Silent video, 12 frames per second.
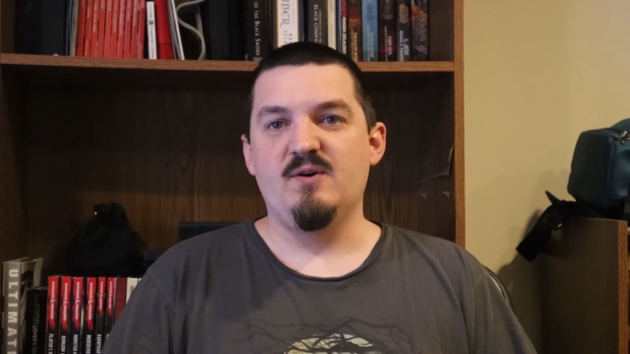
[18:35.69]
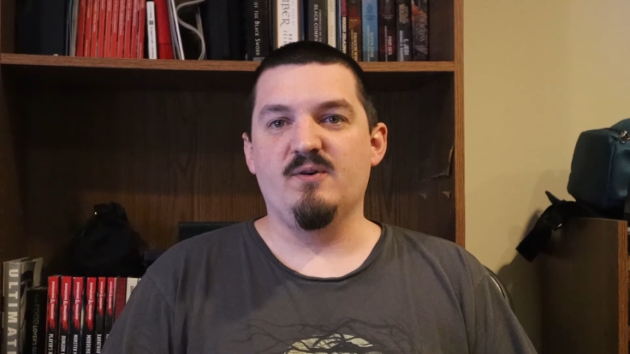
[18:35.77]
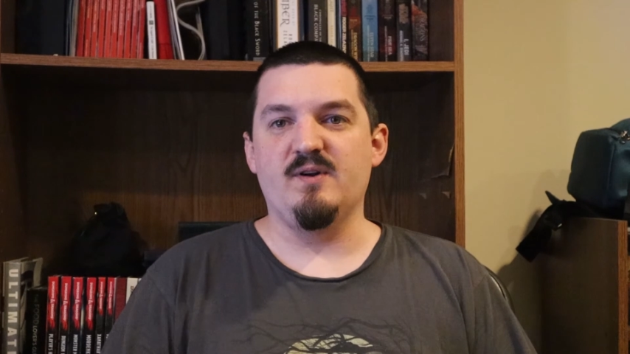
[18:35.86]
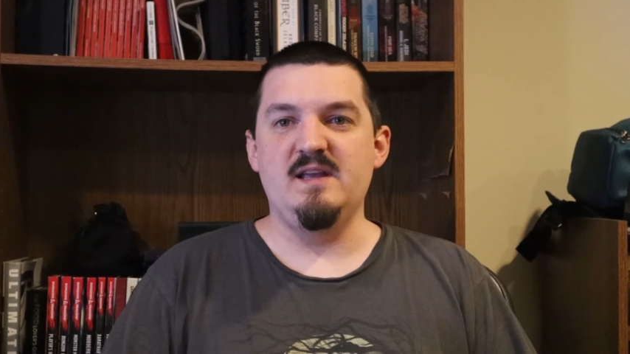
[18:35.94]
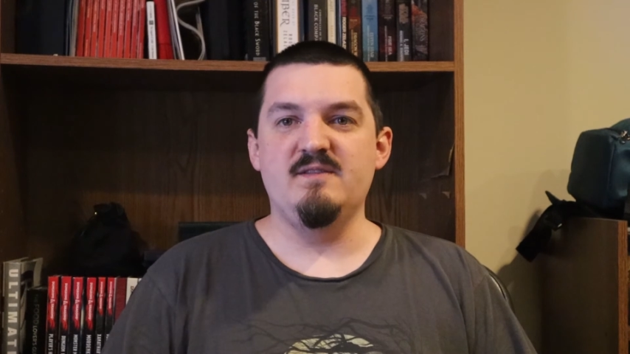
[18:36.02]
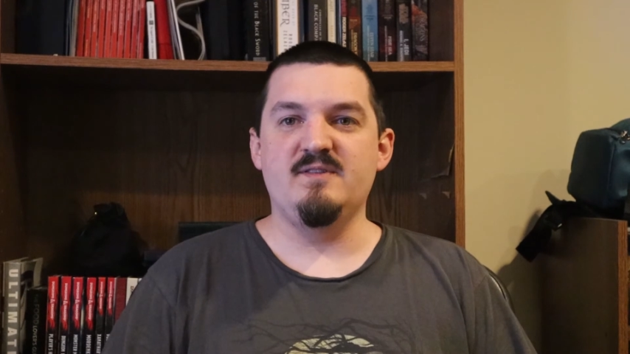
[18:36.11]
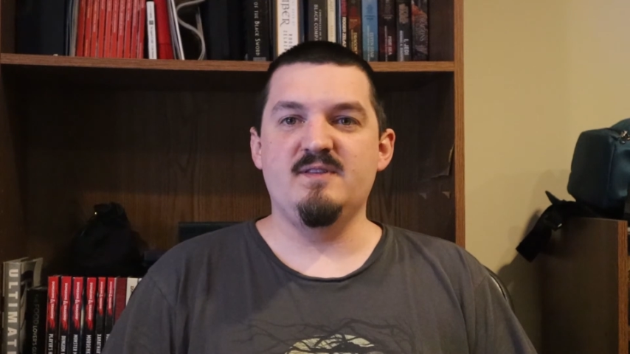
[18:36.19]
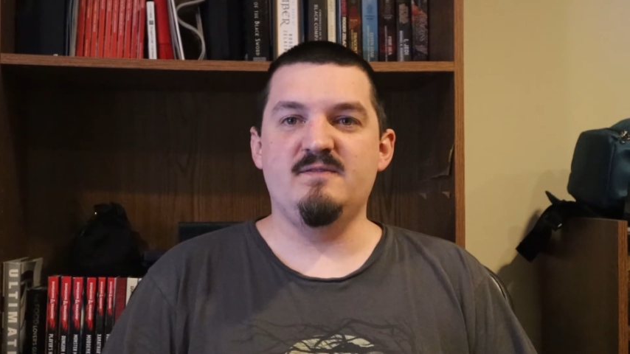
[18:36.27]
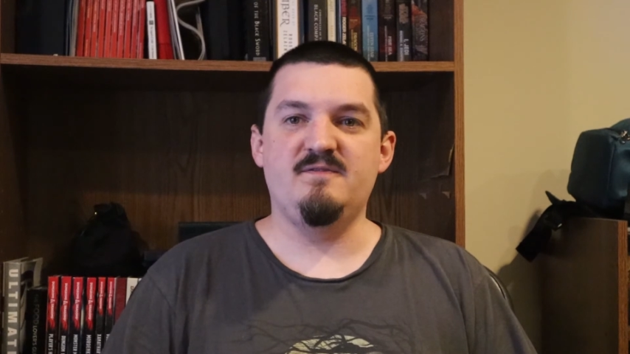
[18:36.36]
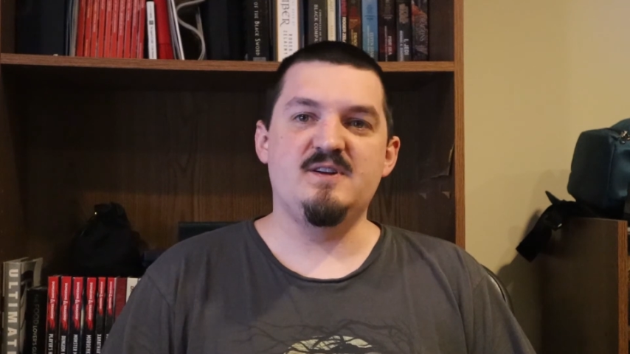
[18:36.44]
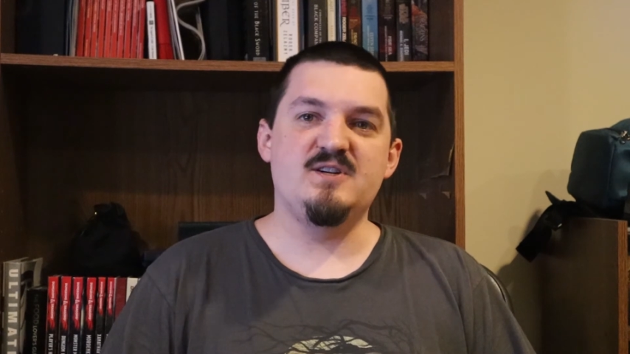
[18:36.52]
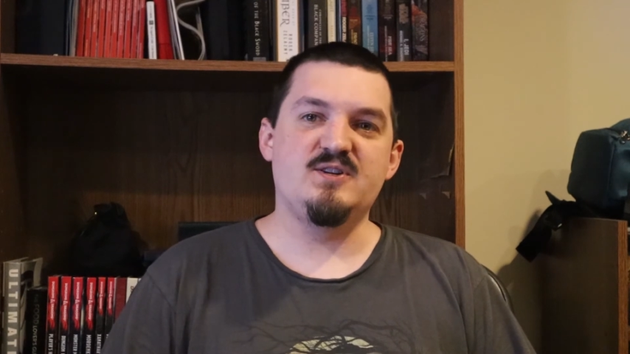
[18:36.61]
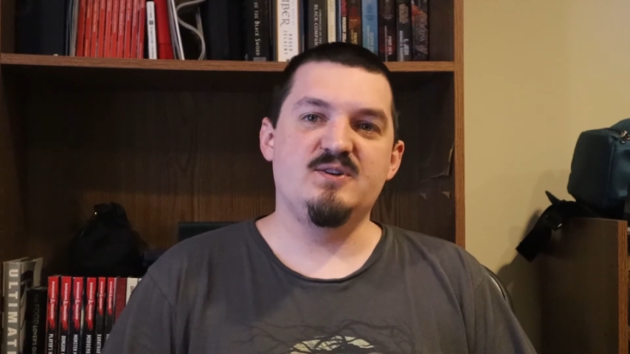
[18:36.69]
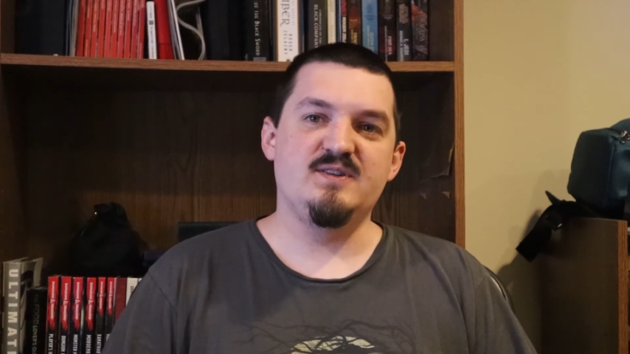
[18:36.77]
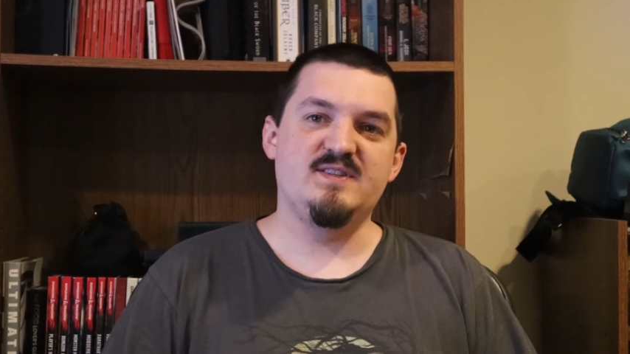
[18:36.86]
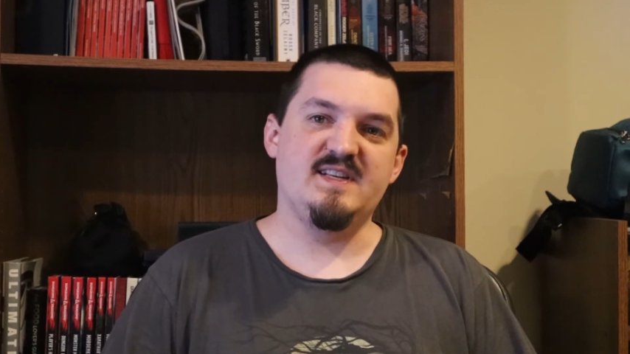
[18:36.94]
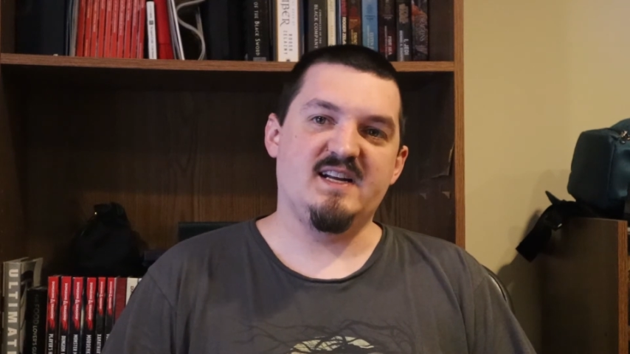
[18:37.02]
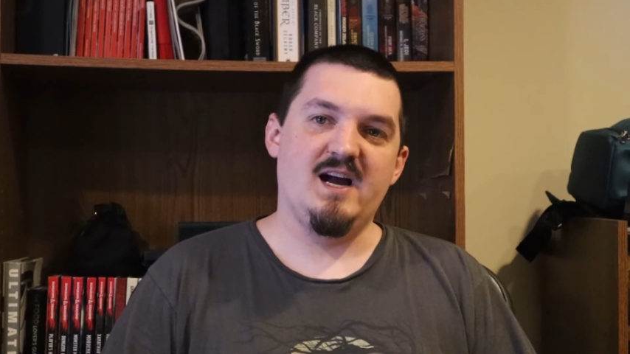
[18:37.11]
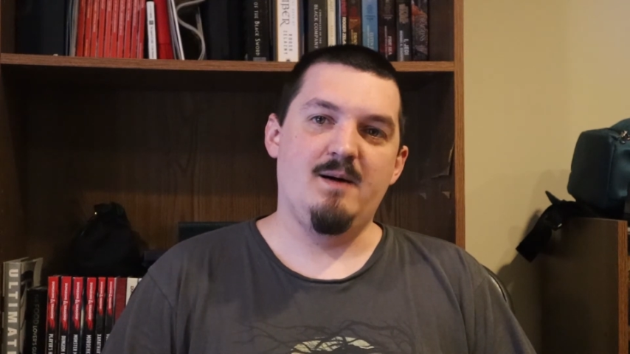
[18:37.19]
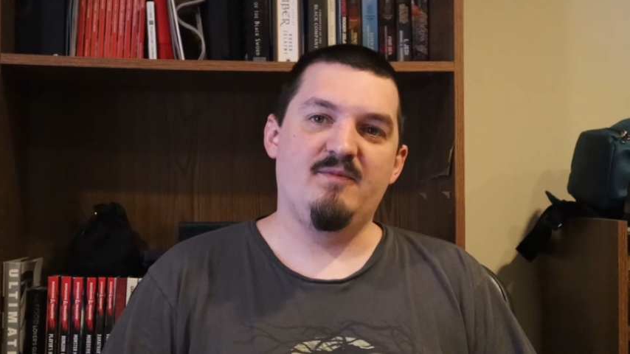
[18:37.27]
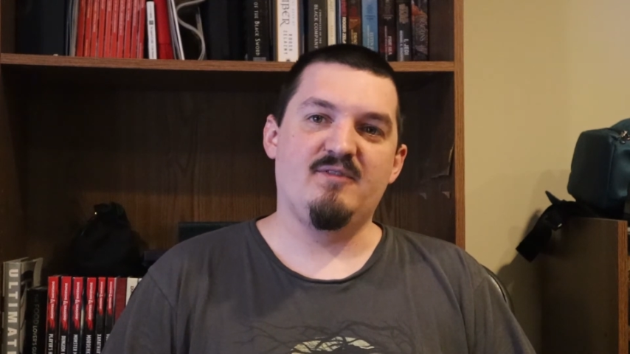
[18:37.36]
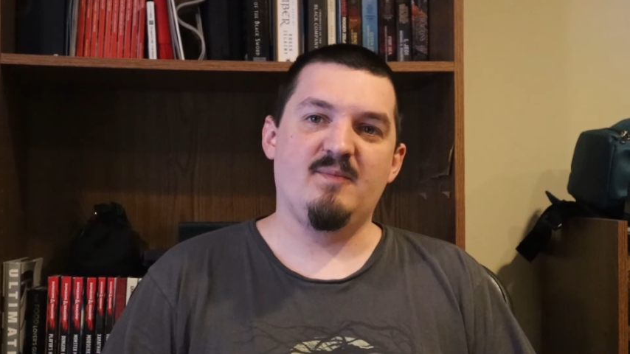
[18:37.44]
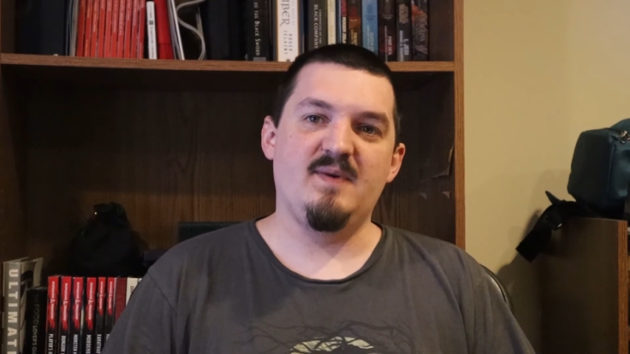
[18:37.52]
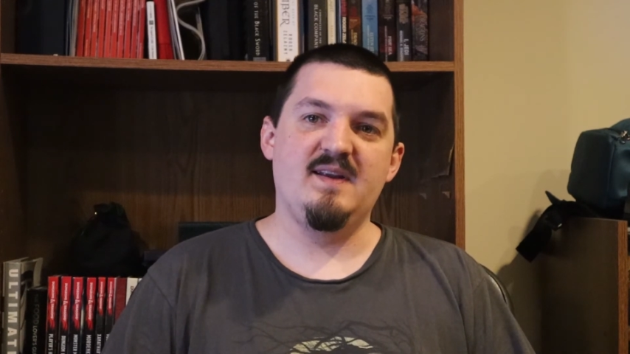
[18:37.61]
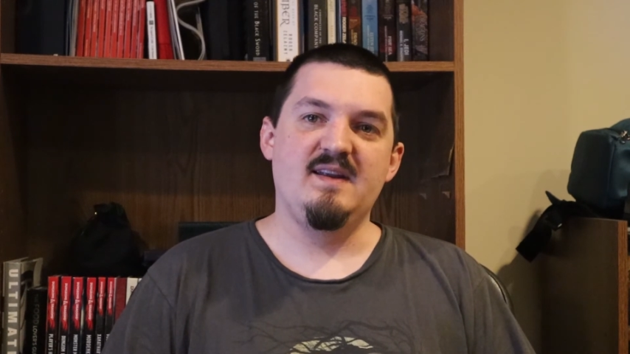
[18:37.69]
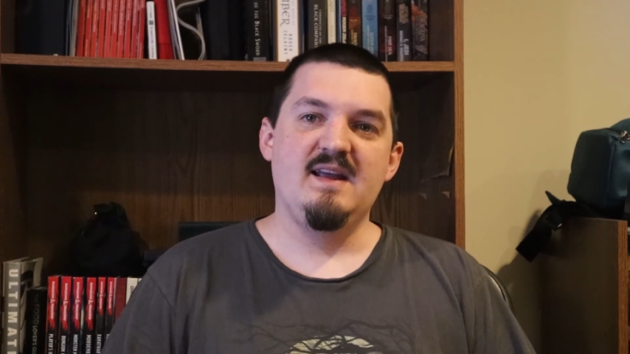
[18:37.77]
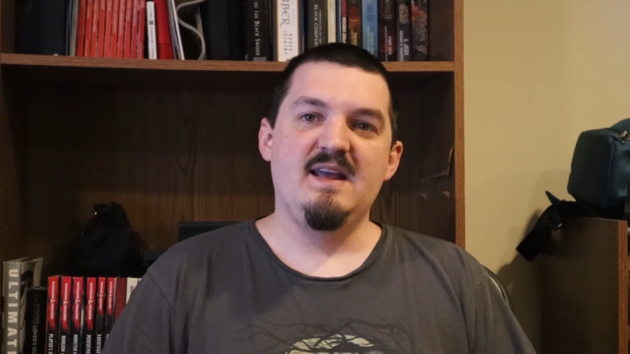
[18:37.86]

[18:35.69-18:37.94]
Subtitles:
or even the finished goods that come from it.